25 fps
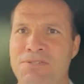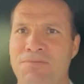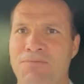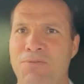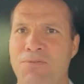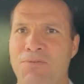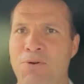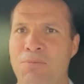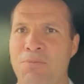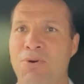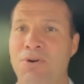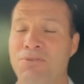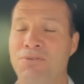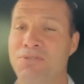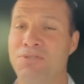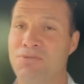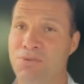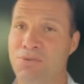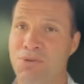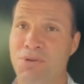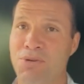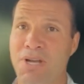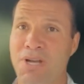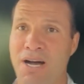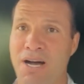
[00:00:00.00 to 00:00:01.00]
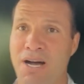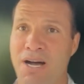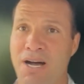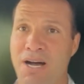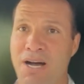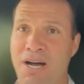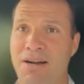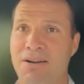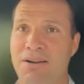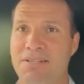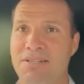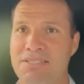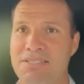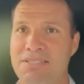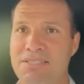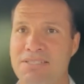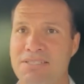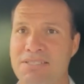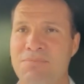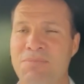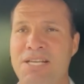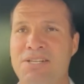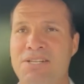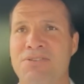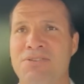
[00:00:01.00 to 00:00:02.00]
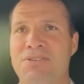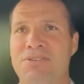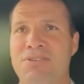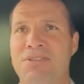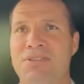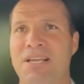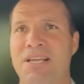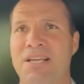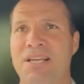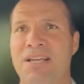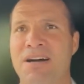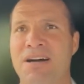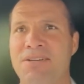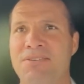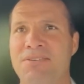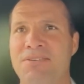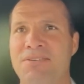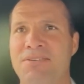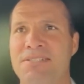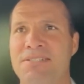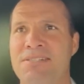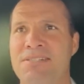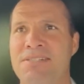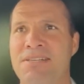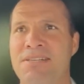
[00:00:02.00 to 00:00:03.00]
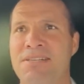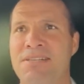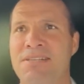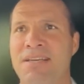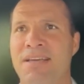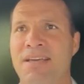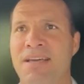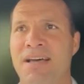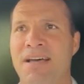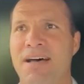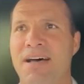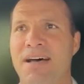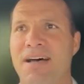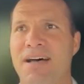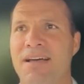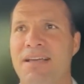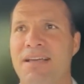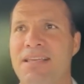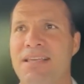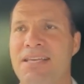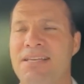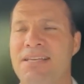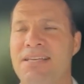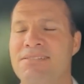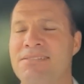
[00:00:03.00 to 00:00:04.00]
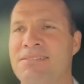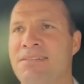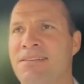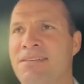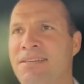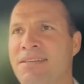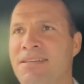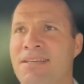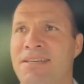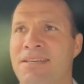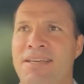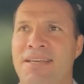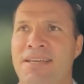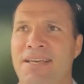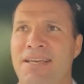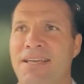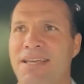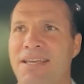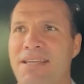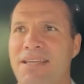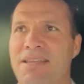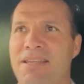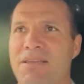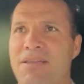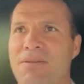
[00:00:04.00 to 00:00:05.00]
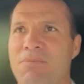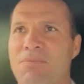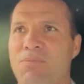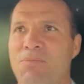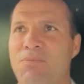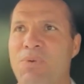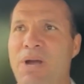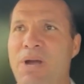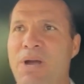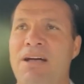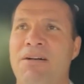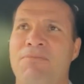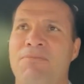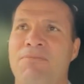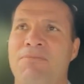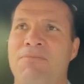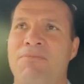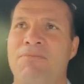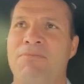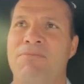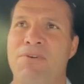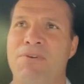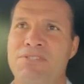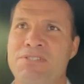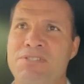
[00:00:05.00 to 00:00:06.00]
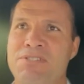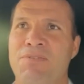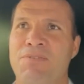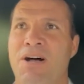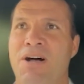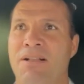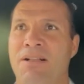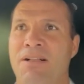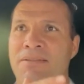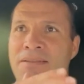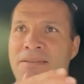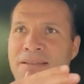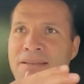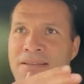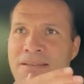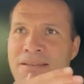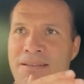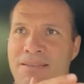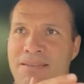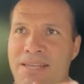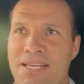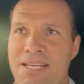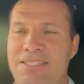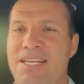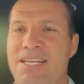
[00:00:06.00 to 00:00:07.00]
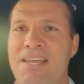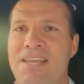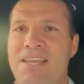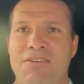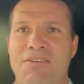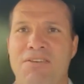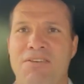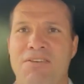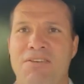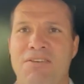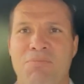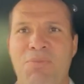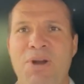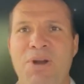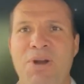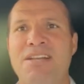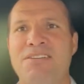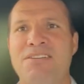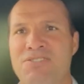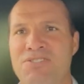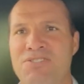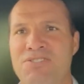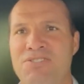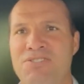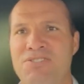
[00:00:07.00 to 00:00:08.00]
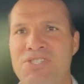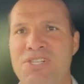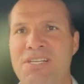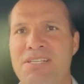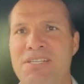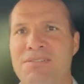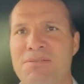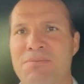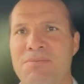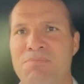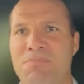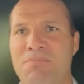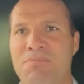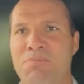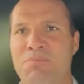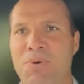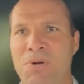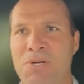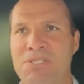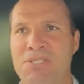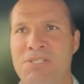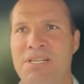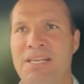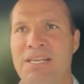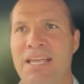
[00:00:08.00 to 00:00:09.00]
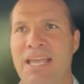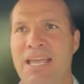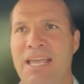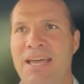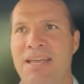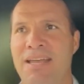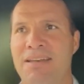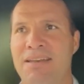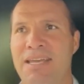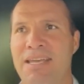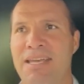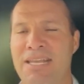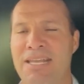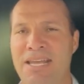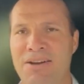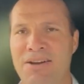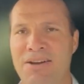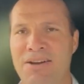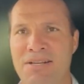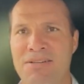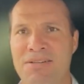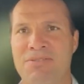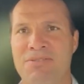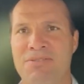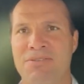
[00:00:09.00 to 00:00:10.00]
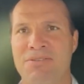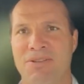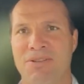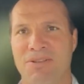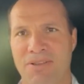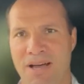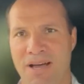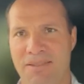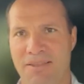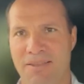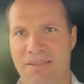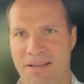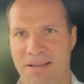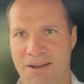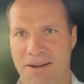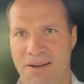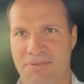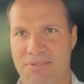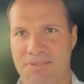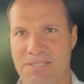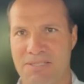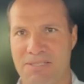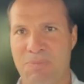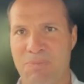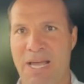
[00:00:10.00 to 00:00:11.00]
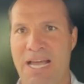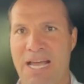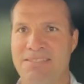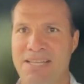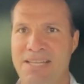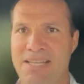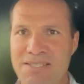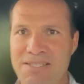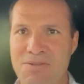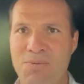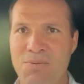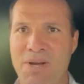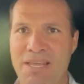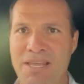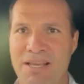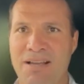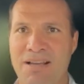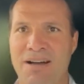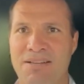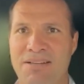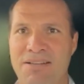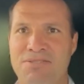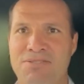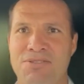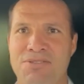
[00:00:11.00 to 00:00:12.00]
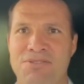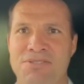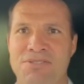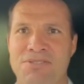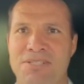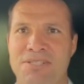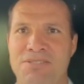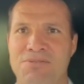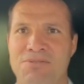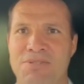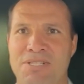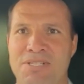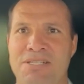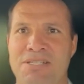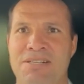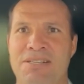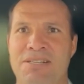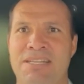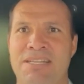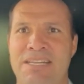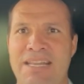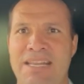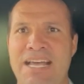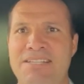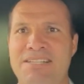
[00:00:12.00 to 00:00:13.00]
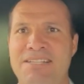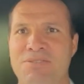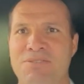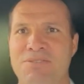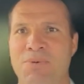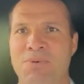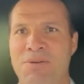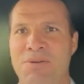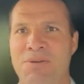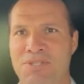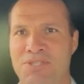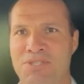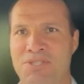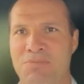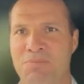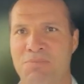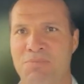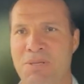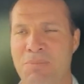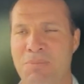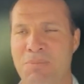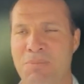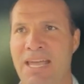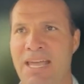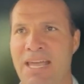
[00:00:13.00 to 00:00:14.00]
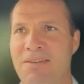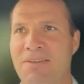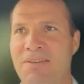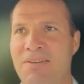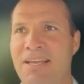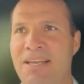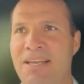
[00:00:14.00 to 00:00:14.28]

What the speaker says: foremost through Congress, to make sure that Congress is, well, first of all, the executive branch is just pushing and adhering to the law that Congress has passed. That's the way the Constitution is written, and that's the way we should be behaving.